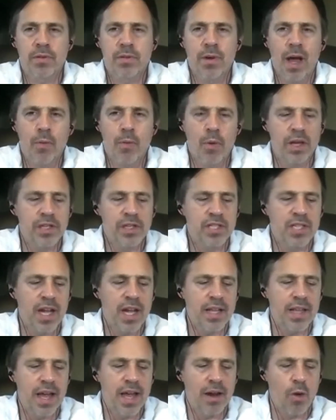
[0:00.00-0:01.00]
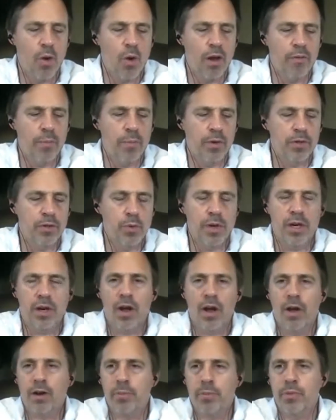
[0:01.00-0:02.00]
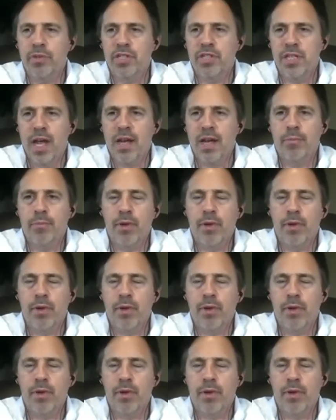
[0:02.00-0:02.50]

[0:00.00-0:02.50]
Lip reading: I wouldn't say that all of them are doing it 100%,